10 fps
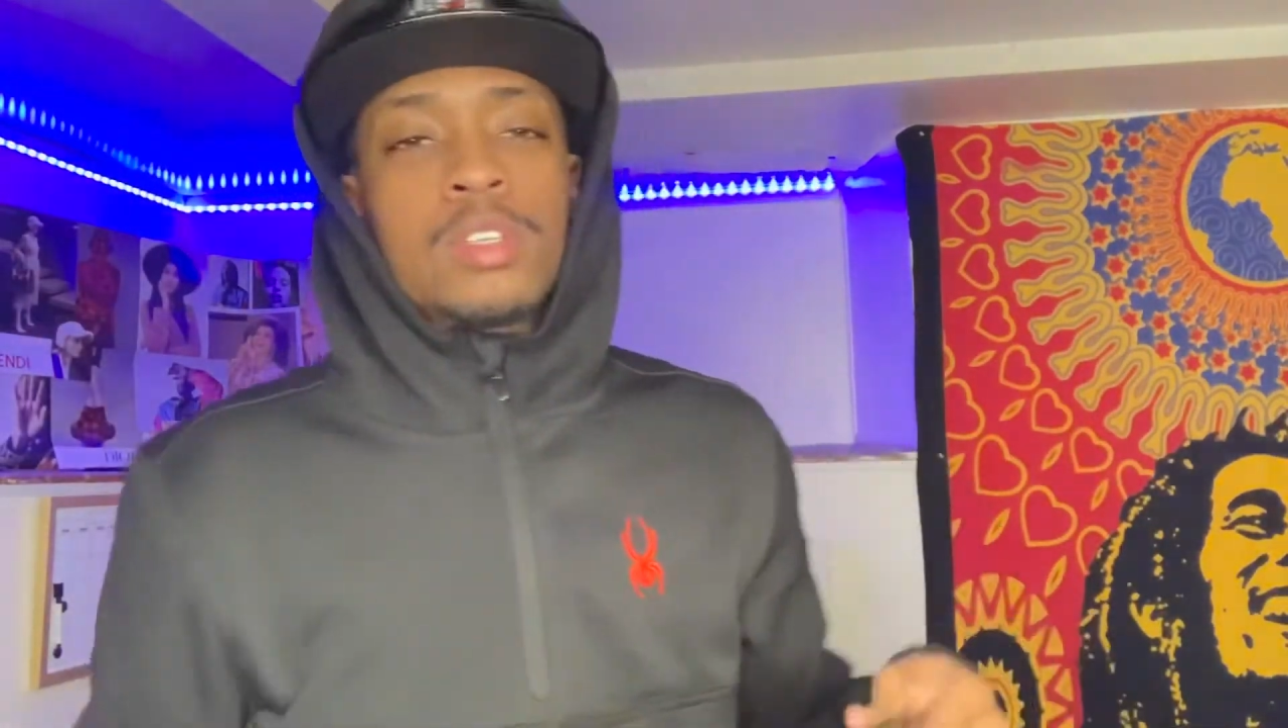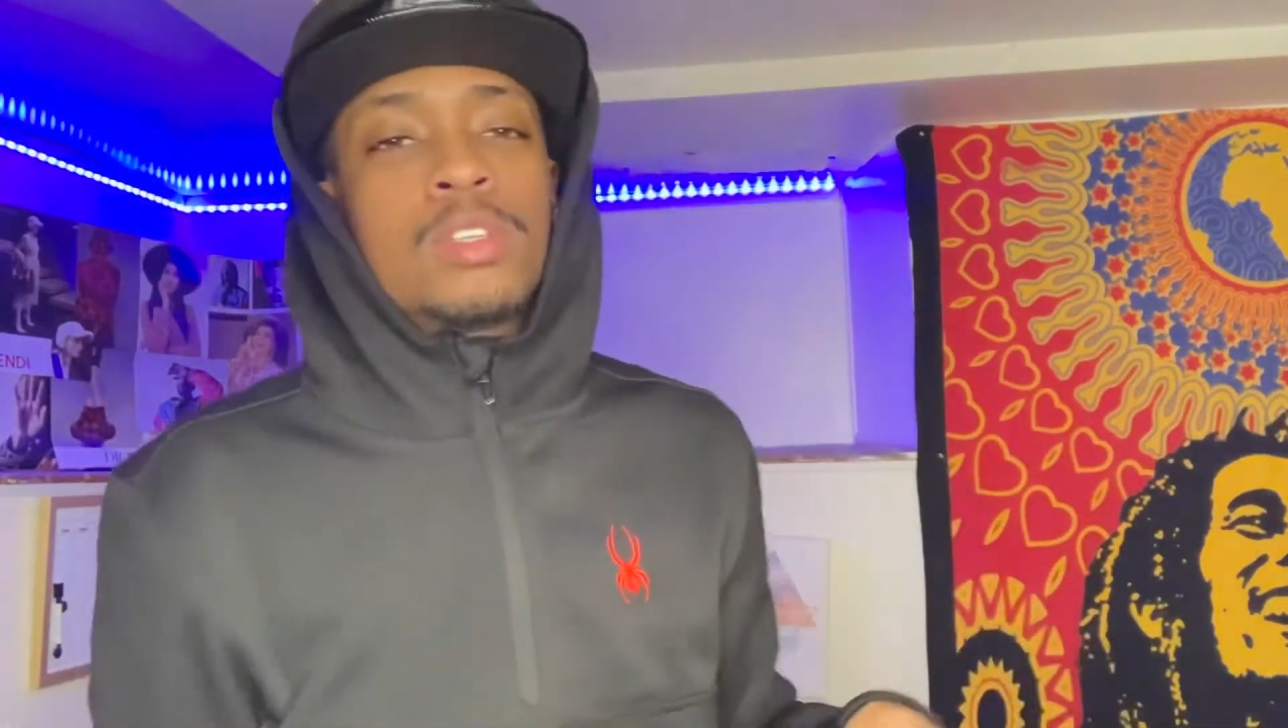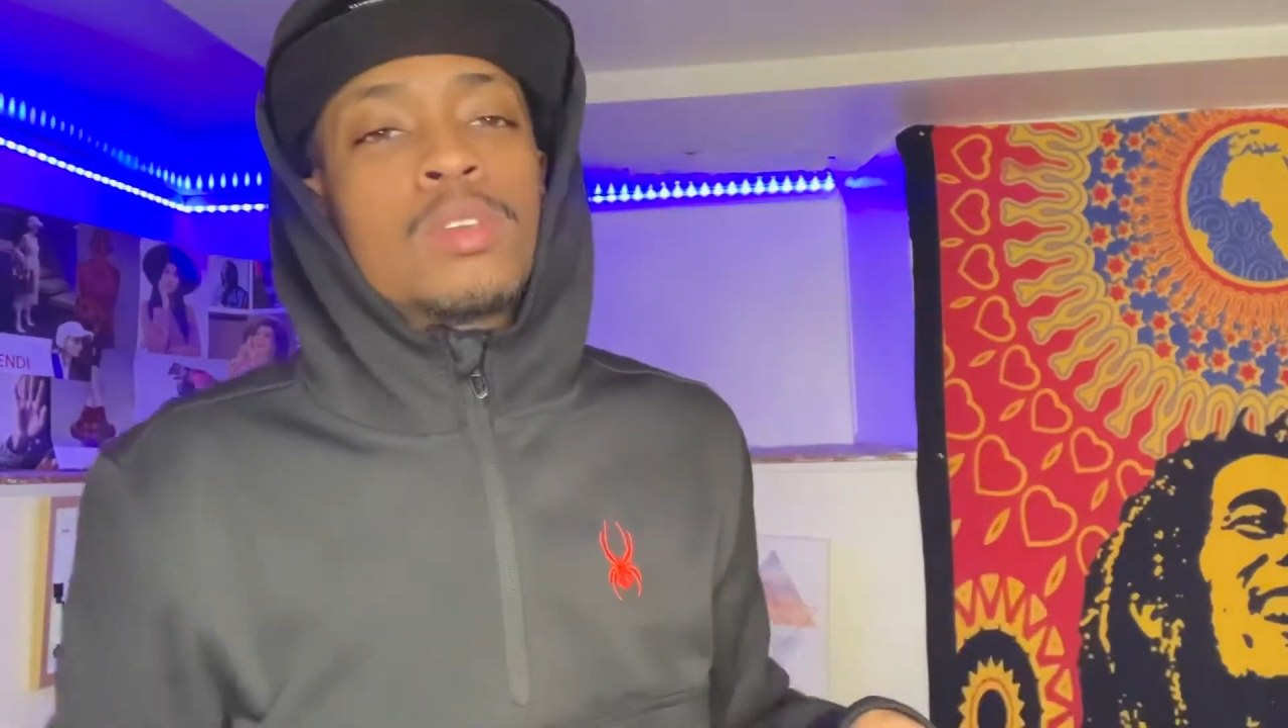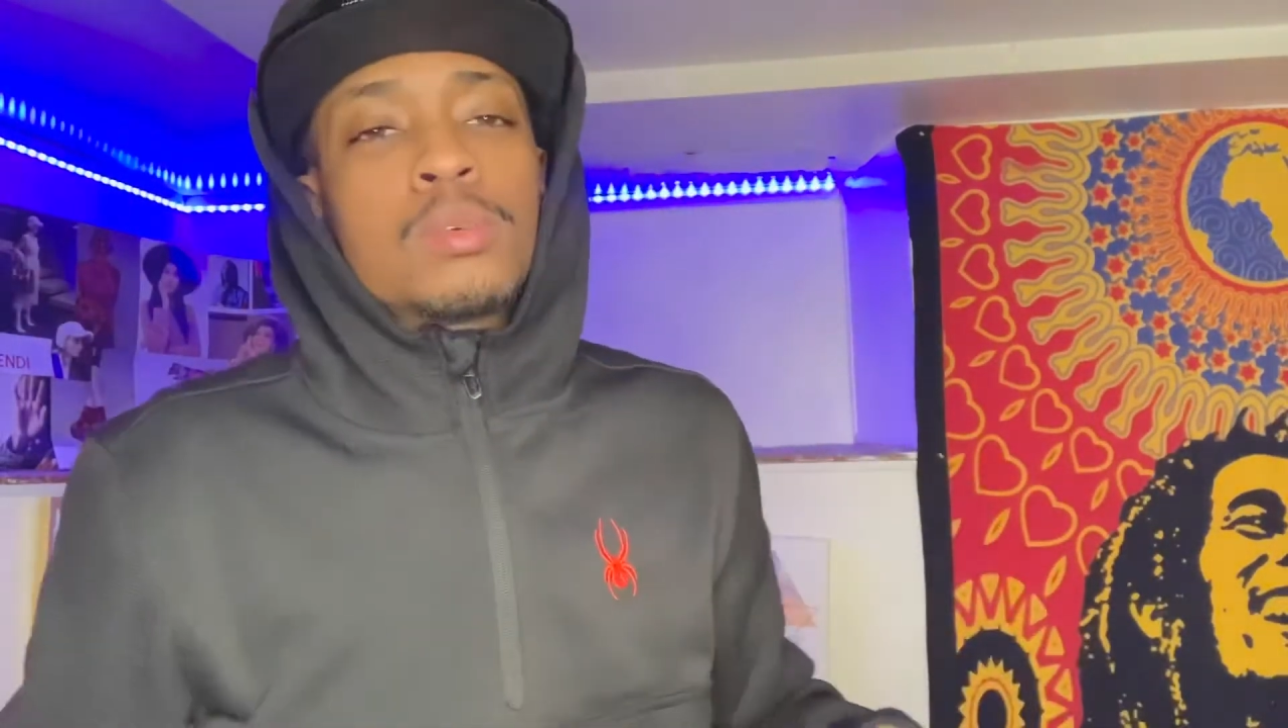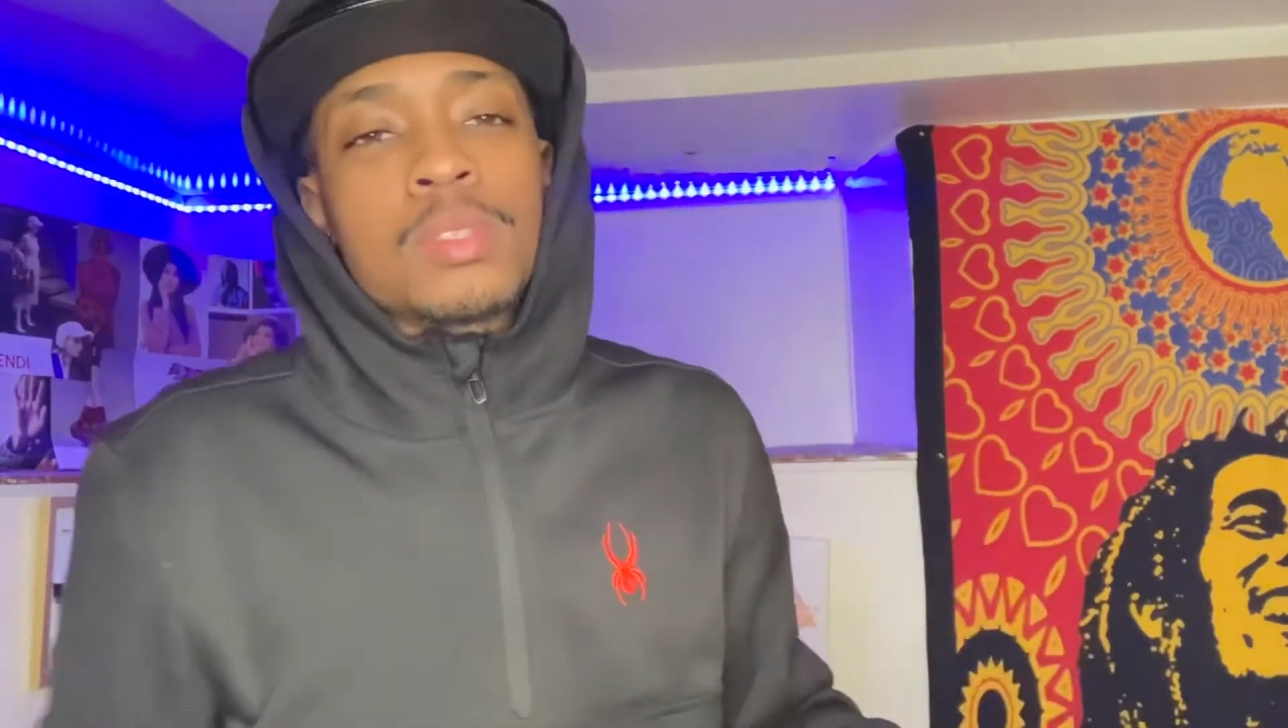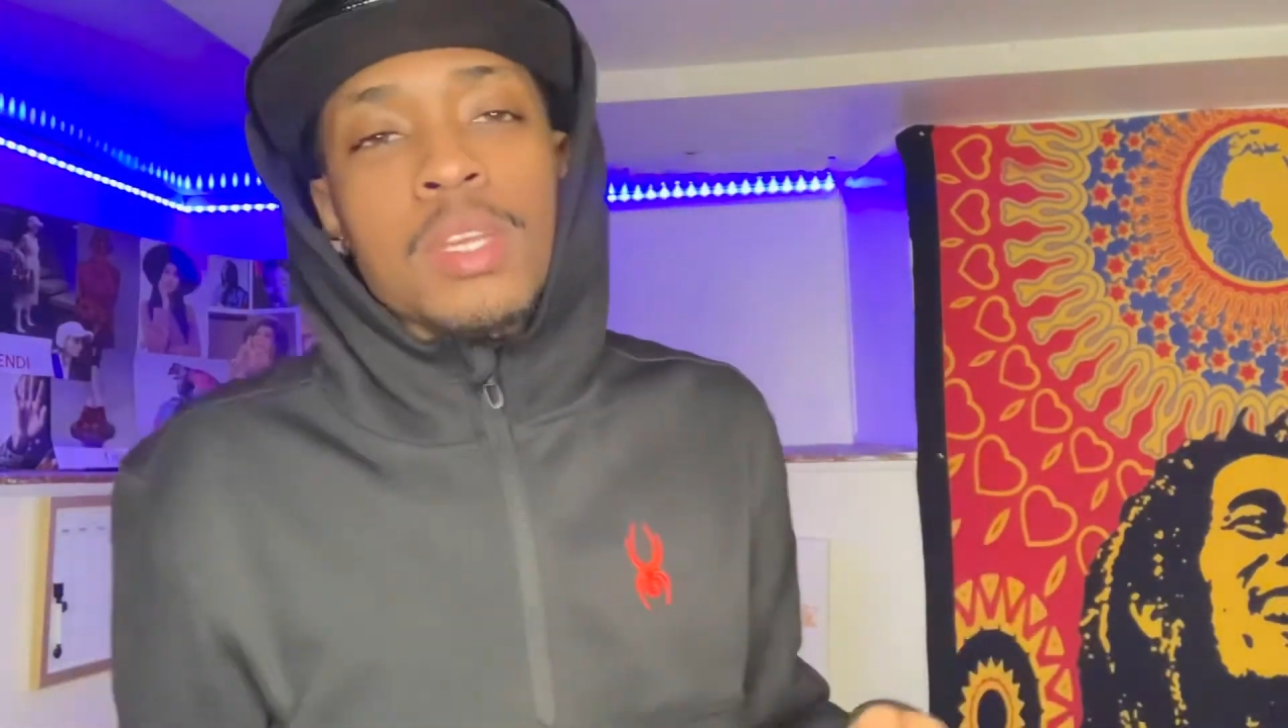what I'm saying? I'm a